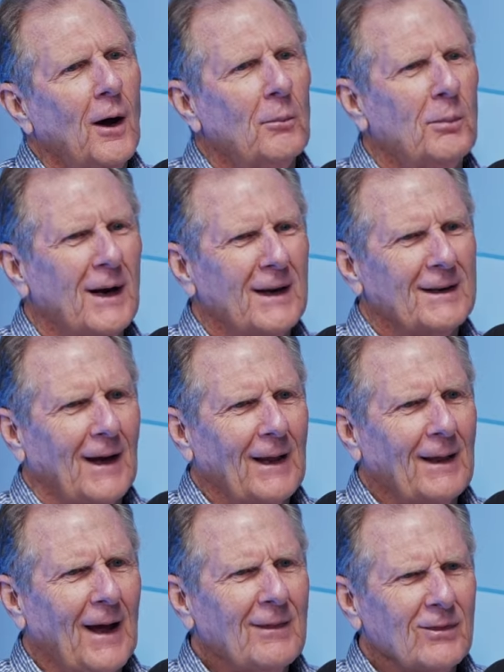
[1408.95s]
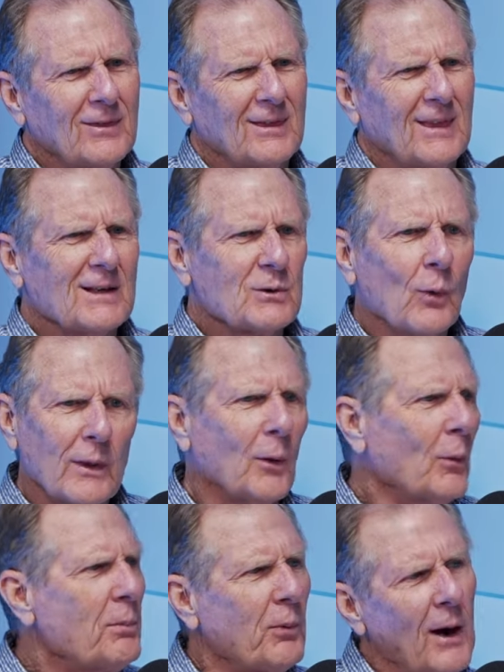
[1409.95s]
but that's one that
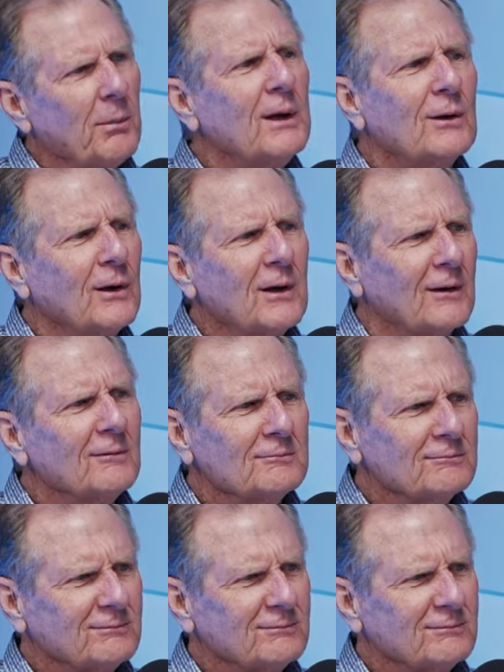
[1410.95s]
we probably could